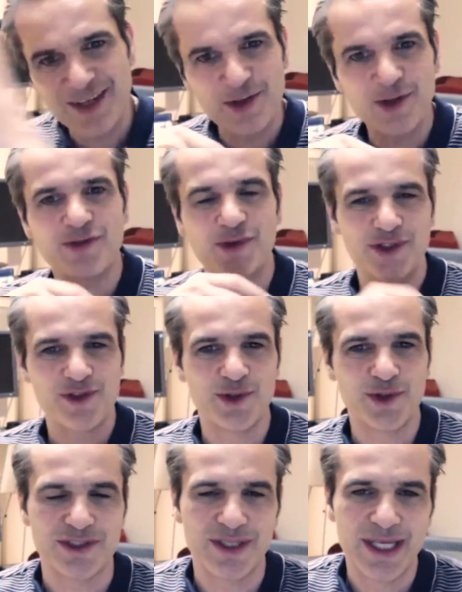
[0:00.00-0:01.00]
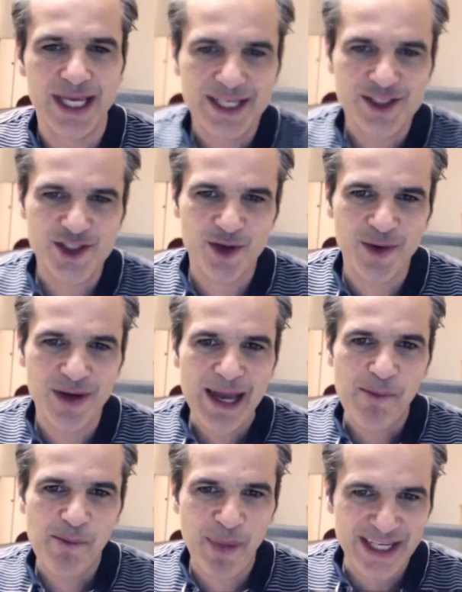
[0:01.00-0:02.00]
look for a solution. So
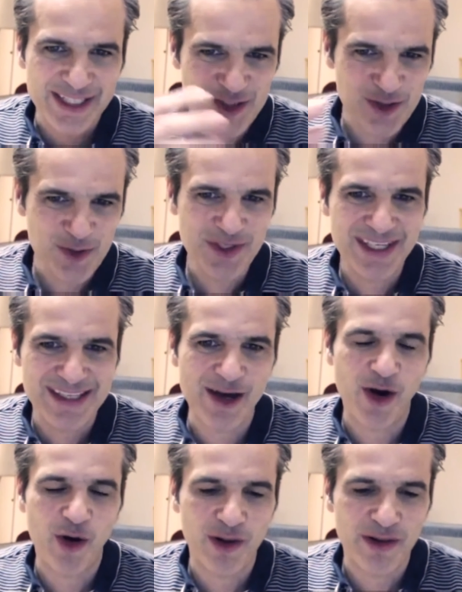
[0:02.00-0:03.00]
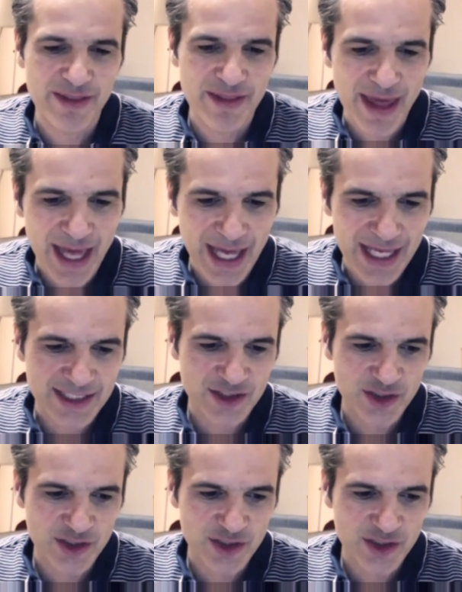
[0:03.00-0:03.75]
by doing all that,